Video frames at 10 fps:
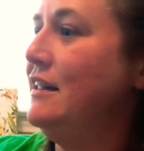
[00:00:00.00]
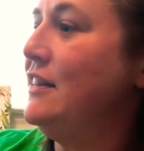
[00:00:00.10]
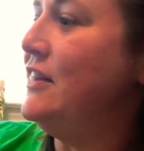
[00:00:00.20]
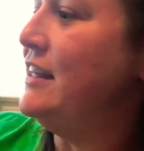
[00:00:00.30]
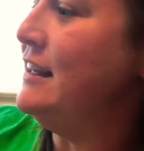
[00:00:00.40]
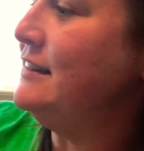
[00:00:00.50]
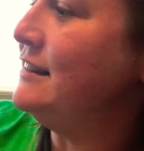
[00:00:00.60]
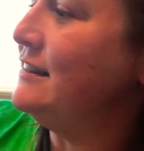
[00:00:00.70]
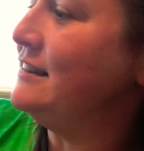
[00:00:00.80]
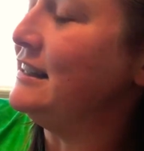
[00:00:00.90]
This
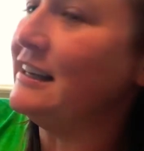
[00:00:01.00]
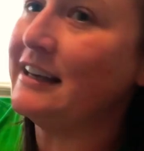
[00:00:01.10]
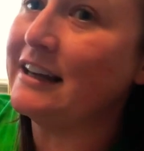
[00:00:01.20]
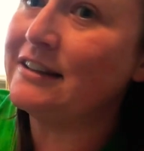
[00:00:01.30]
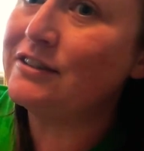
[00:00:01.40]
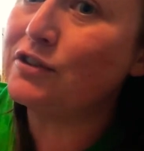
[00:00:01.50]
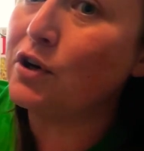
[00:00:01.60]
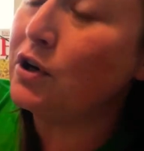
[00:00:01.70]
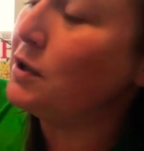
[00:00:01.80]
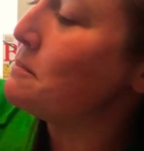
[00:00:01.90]
is the
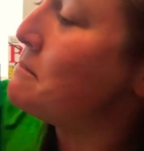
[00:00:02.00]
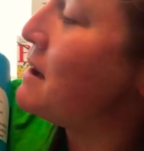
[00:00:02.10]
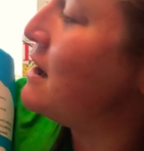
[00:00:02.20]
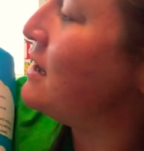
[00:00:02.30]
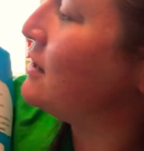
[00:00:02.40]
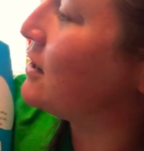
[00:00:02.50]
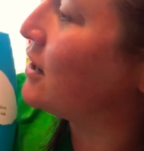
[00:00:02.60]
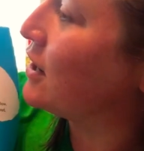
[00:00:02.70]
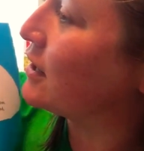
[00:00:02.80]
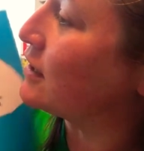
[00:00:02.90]
adult
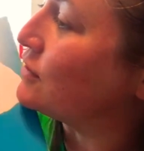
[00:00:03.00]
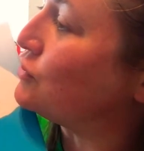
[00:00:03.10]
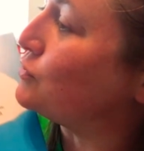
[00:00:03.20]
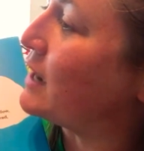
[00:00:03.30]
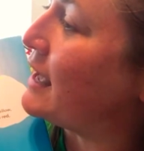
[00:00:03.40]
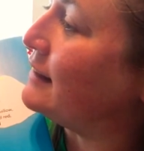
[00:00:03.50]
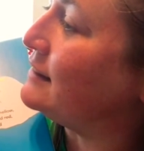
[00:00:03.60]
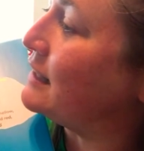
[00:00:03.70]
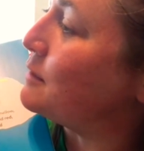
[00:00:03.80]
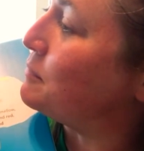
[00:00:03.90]
monarch dressed
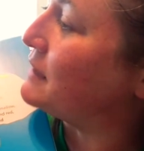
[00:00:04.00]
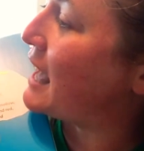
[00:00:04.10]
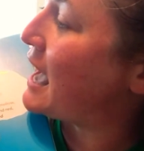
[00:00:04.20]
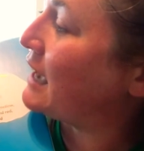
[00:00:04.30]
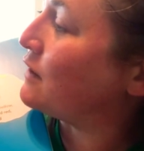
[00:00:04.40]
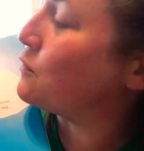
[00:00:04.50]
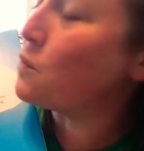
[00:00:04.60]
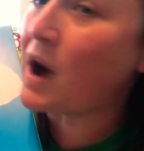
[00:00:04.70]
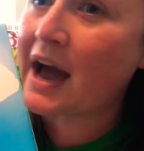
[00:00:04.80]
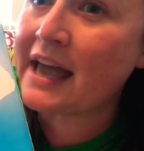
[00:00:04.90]
in a black,
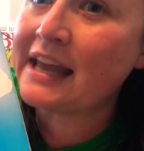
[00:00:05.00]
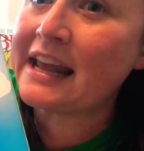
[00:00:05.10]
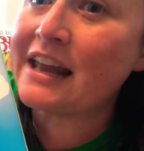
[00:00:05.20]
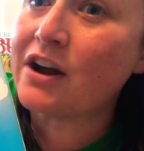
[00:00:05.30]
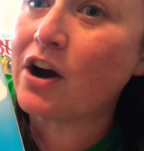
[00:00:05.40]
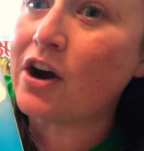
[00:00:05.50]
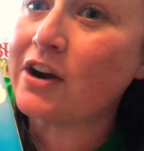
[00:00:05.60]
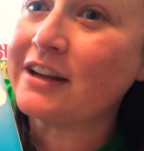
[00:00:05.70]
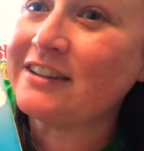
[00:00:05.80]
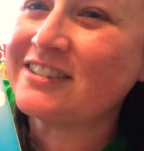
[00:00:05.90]
white, and
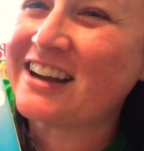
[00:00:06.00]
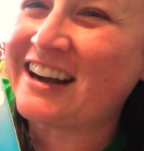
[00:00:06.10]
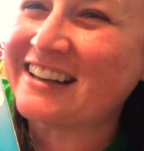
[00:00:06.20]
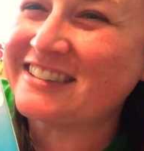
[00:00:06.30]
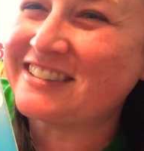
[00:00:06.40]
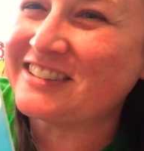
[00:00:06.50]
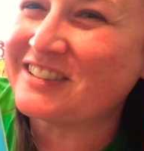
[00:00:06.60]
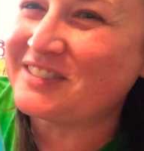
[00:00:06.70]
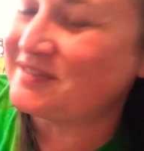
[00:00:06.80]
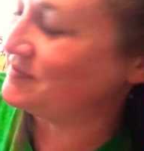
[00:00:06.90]
orange
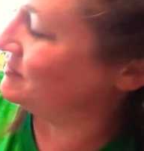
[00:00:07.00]
costume.